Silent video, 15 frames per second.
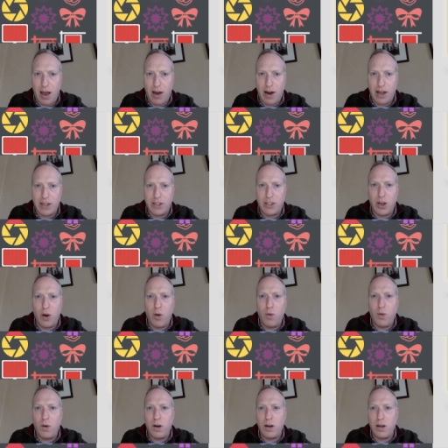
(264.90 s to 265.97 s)
all right,
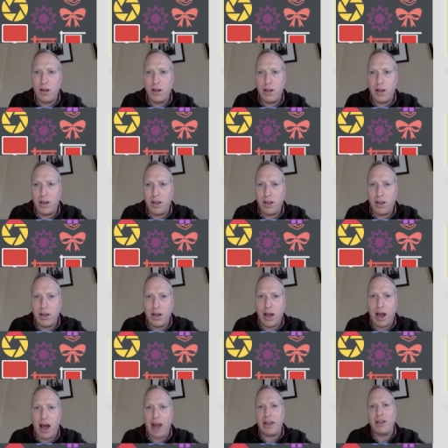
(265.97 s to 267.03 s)
so
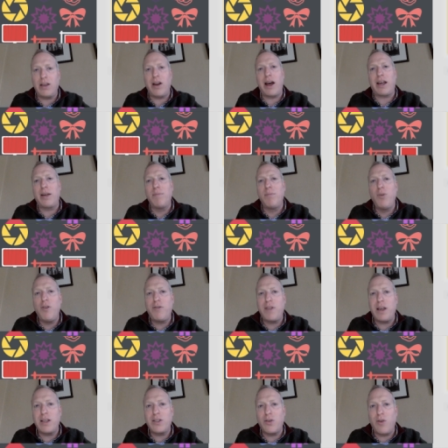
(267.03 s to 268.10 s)
I you know I can move
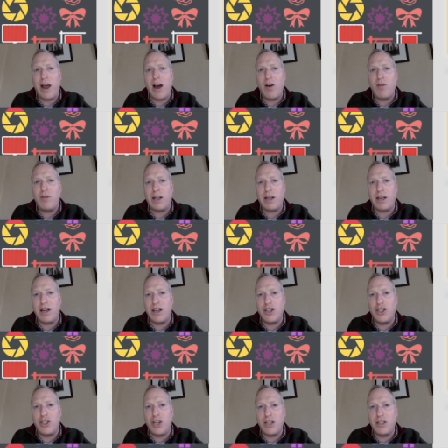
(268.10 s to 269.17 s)
things around. I can
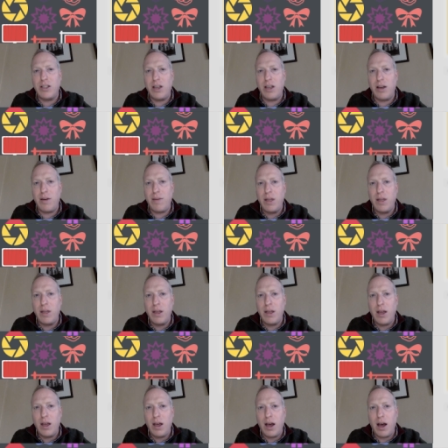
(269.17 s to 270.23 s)
adjust them
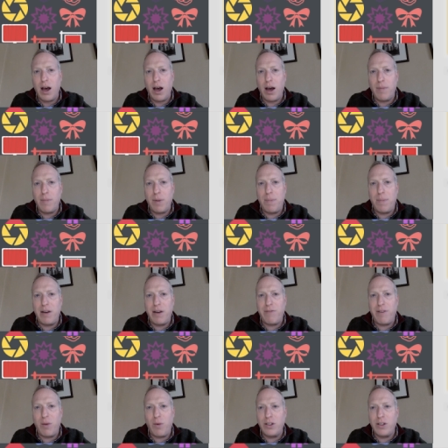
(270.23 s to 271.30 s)
um, a bit if
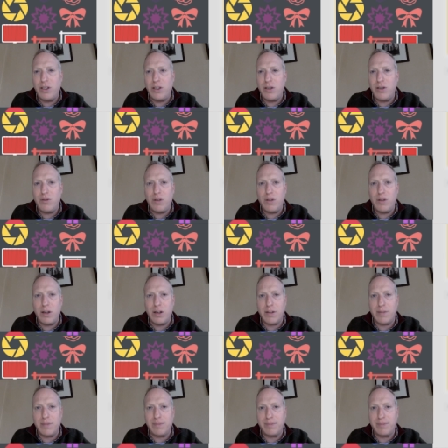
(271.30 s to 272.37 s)
I want to.
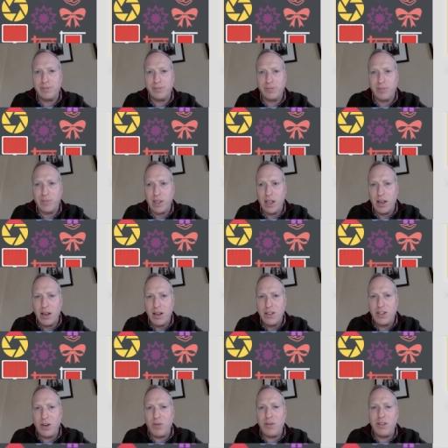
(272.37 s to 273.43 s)

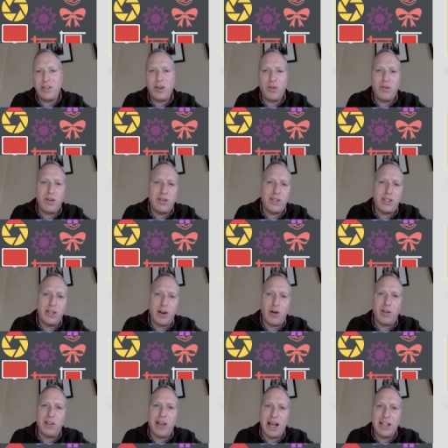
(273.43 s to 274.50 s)
So so there's you
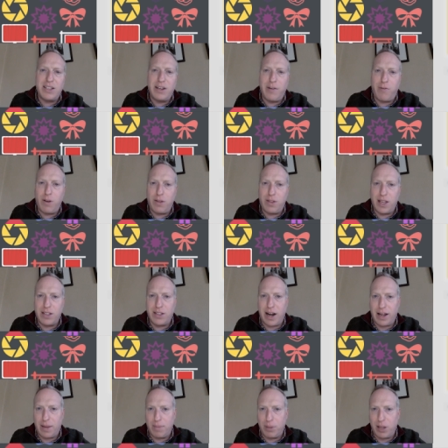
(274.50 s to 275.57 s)
know lots of different things that
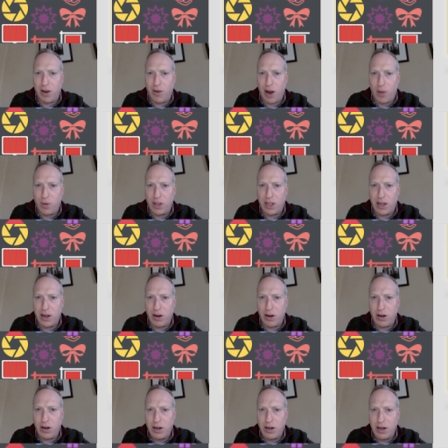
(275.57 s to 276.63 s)
I can play around with
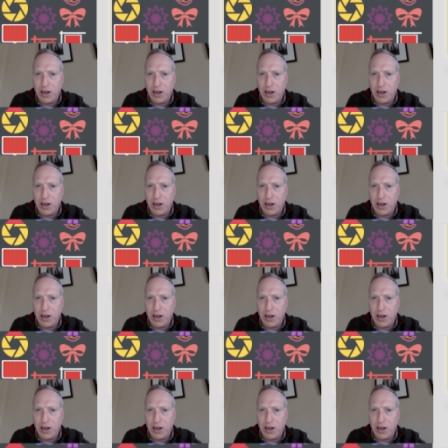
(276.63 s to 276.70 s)
here.